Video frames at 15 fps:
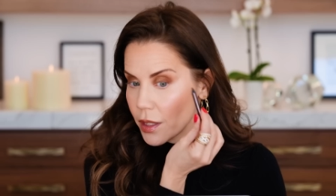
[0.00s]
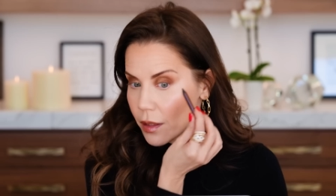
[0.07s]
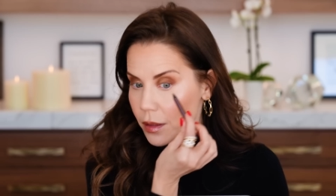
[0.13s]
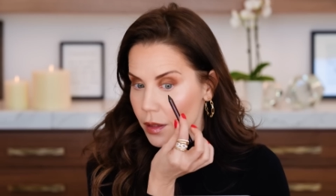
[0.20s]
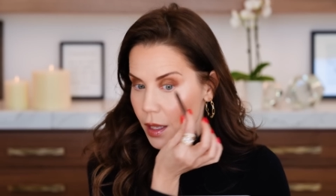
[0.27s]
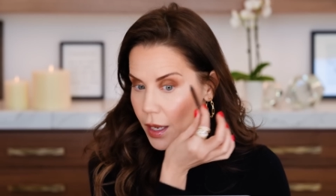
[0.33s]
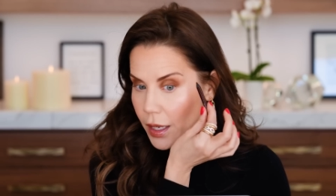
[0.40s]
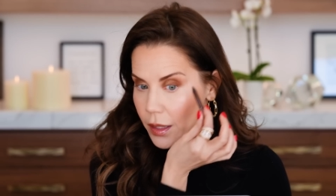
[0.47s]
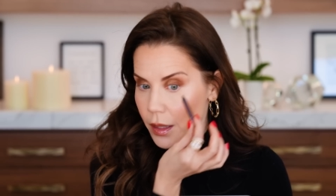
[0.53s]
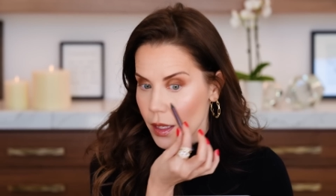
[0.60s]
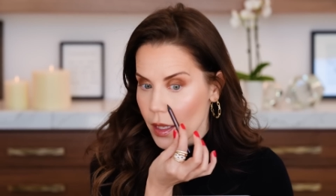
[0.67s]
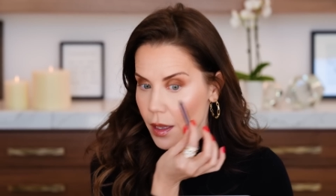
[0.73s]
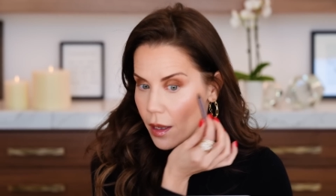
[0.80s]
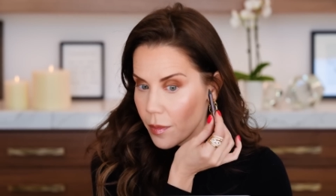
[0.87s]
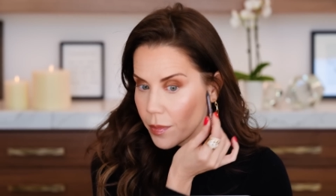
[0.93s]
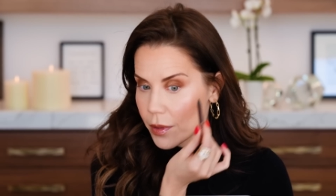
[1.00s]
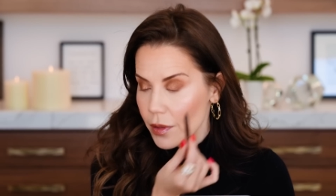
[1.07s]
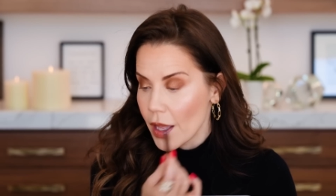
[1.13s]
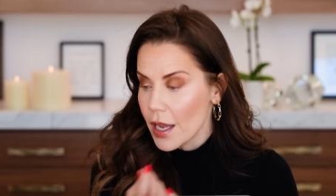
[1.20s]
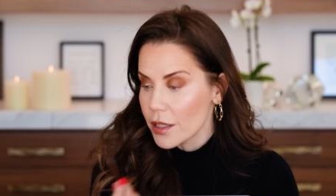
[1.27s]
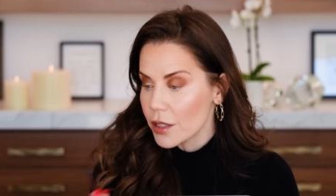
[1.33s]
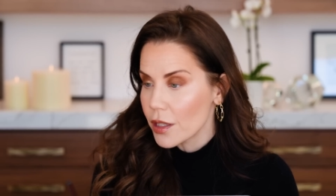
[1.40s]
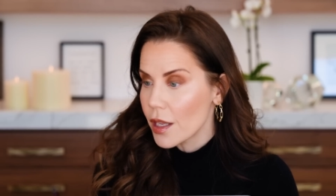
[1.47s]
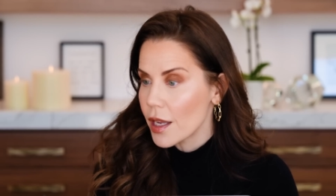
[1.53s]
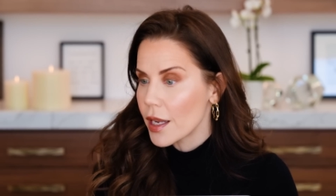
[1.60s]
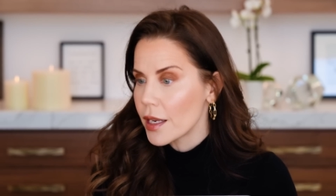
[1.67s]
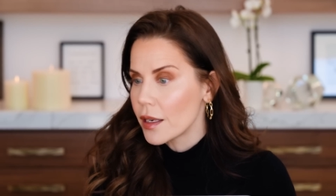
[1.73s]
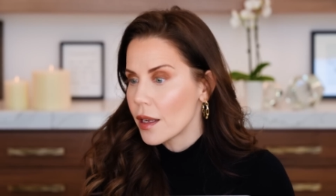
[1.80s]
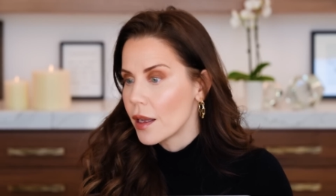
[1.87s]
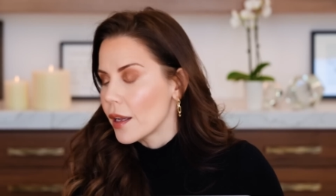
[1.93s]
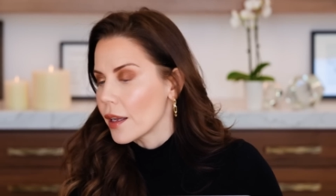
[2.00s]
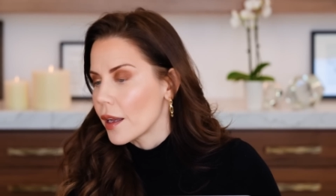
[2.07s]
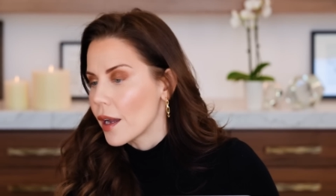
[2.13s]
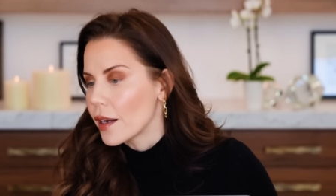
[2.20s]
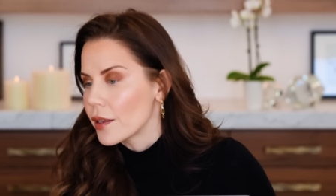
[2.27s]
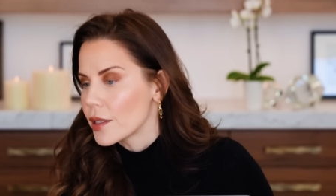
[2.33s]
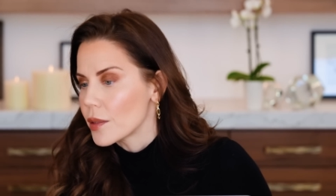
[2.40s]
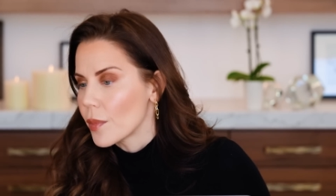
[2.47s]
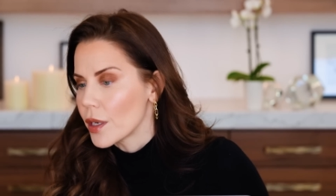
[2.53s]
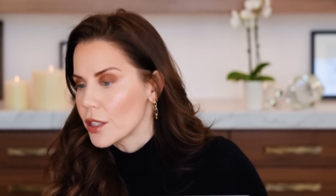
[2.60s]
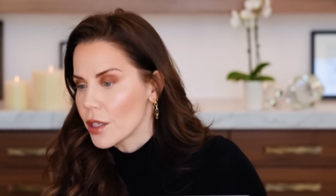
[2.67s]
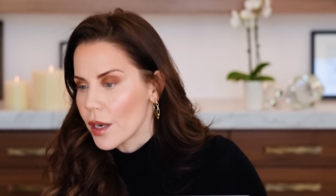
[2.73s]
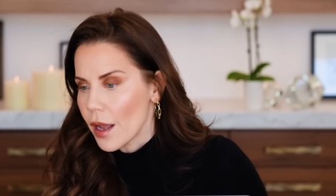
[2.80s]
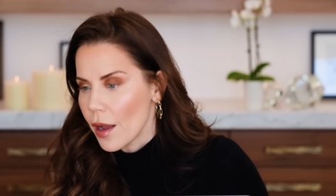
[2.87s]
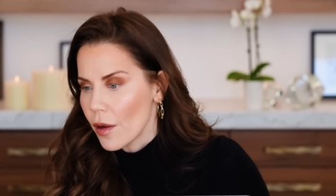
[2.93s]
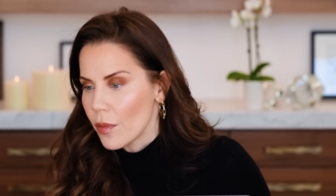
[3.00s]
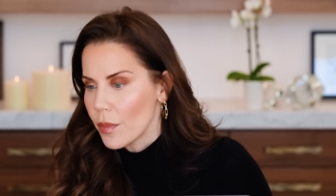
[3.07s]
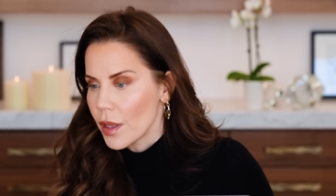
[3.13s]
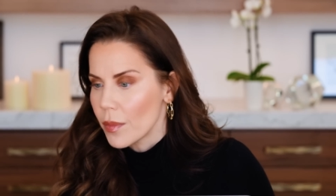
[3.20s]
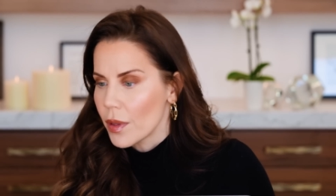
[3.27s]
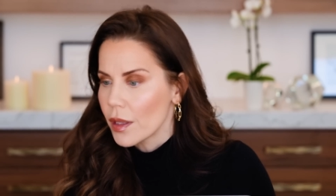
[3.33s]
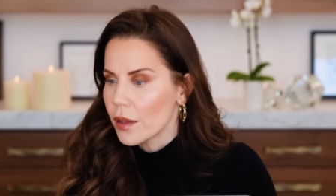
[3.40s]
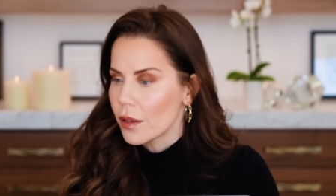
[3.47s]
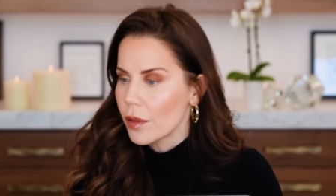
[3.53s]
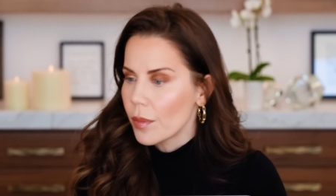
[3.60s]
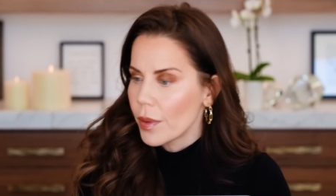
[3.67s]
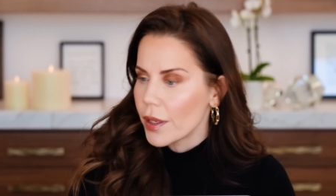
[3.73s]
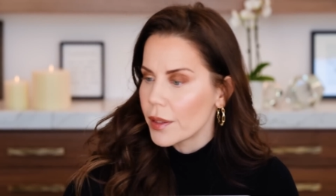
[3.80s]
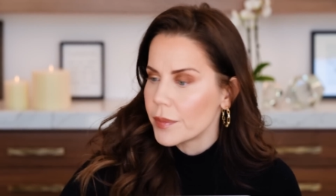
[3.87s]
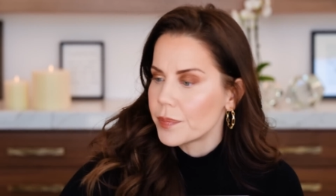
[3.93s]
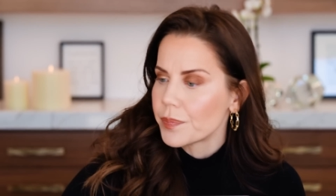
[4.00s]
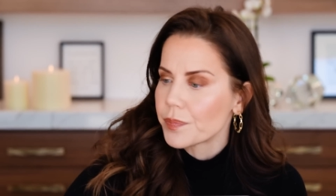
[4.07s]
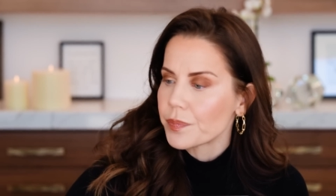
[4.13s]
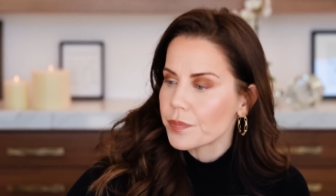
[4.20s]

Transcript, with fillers: gonna line the upper lash line and kind of smudge it out maybe a little bit.